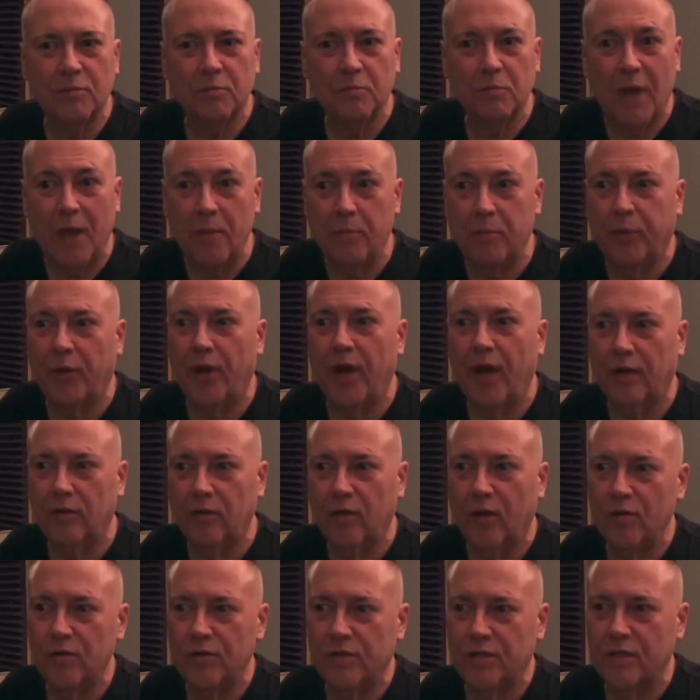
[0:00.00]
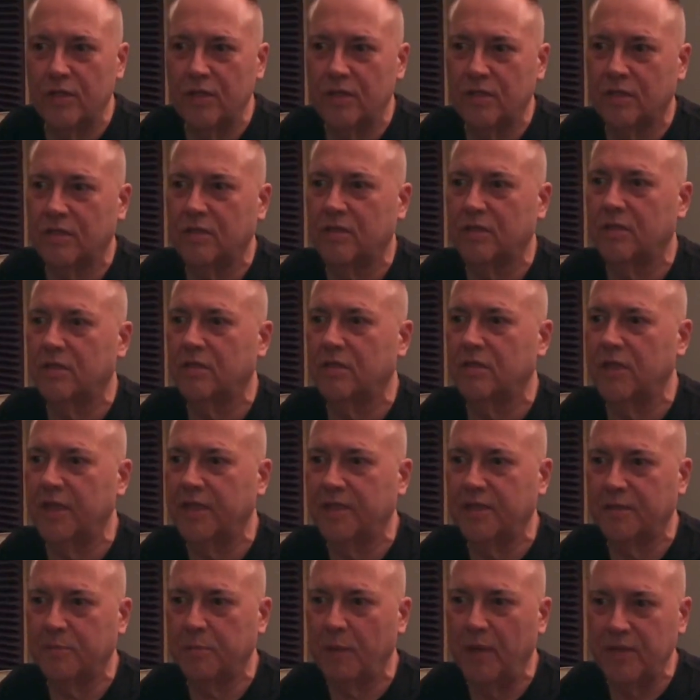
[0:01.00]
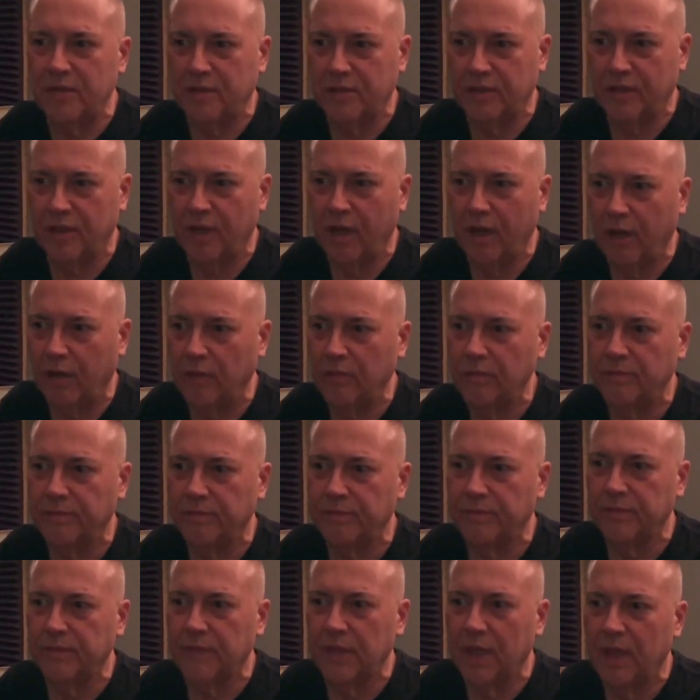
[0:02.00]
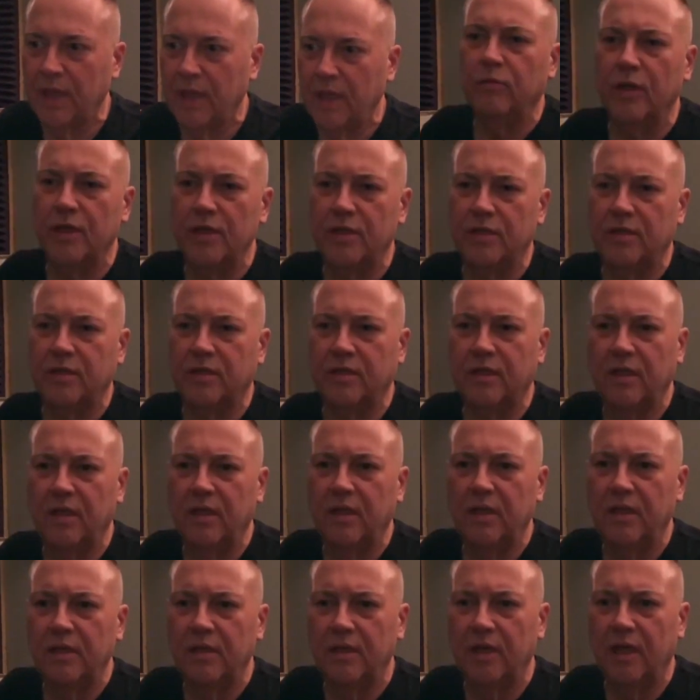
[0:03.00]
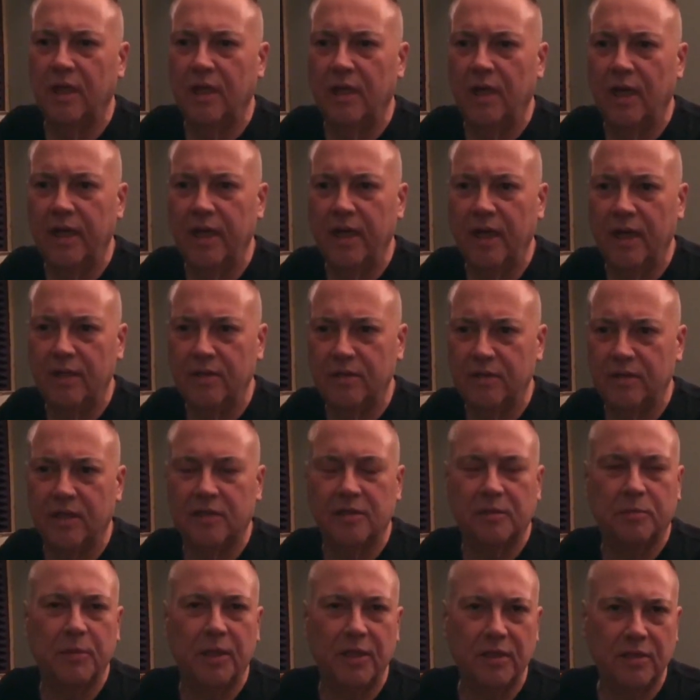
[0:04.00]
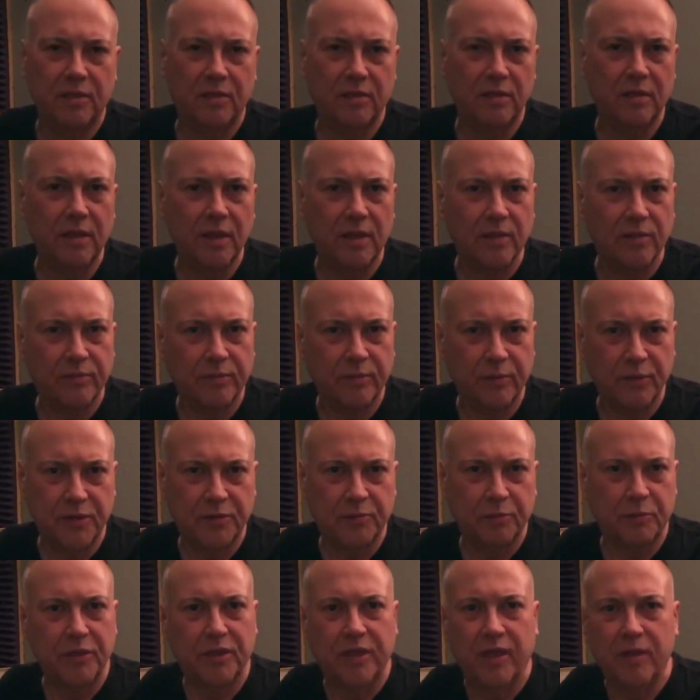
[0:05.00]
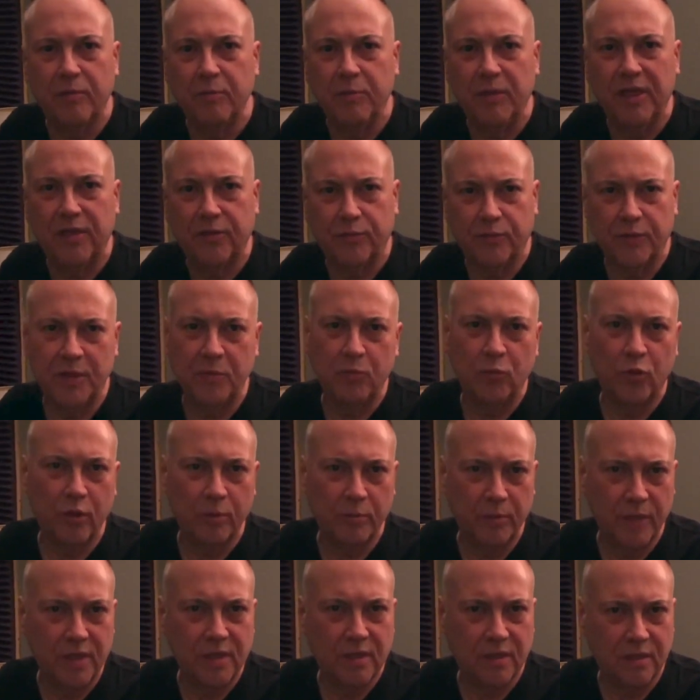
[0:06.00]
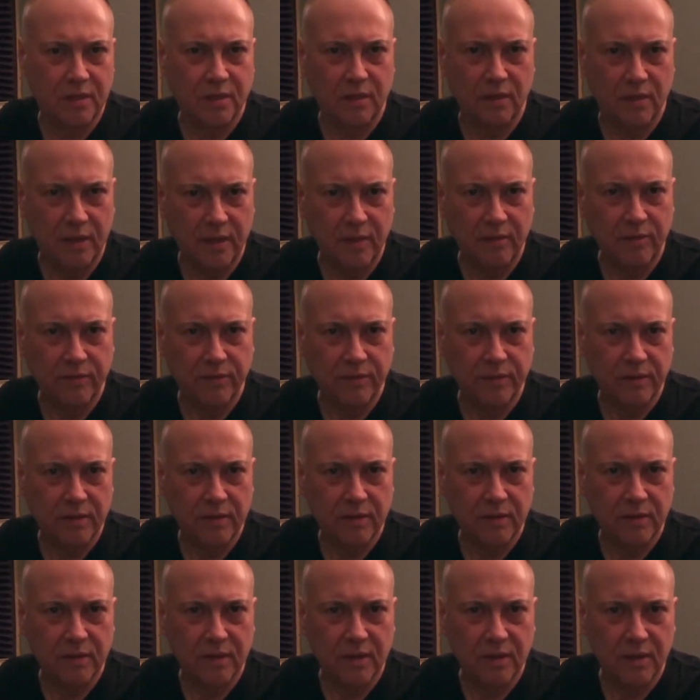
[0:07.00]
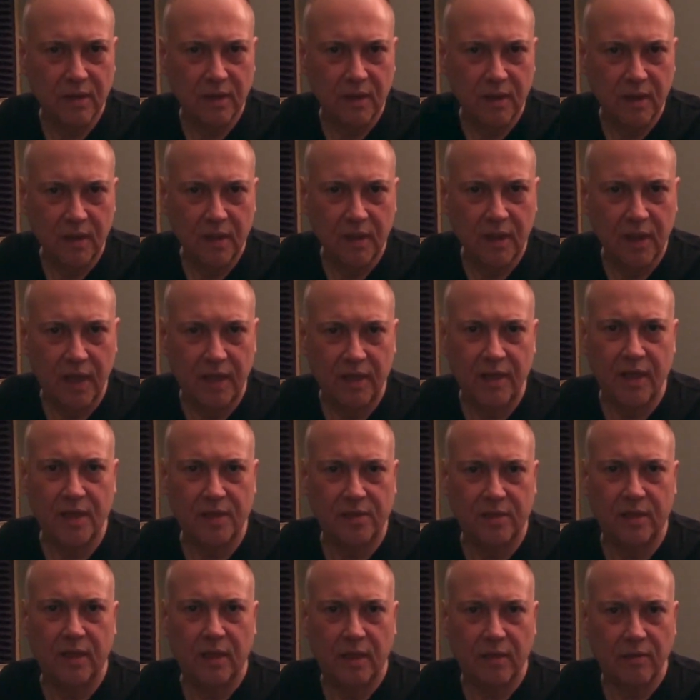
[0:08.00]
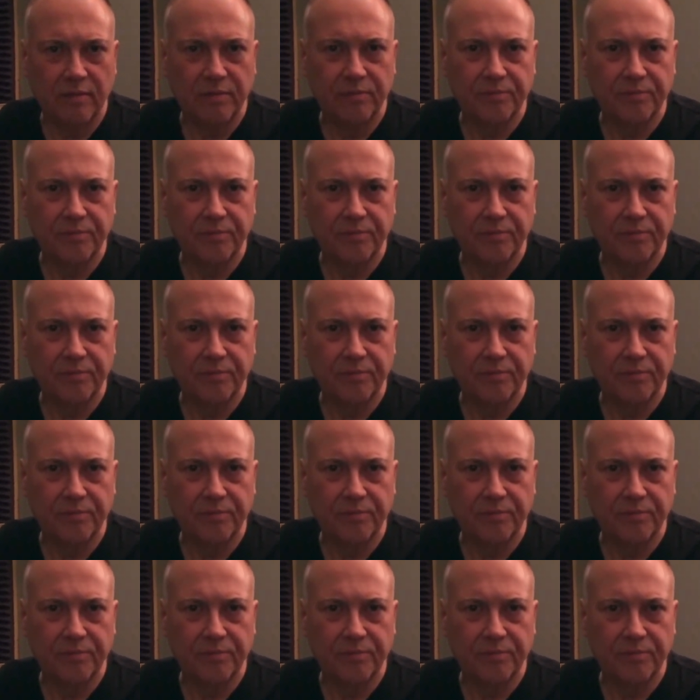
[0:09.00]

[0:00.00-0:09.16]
my prognosis 6 months ago was that I had 6 months to live, which would give me 3 more months to live, and that's it.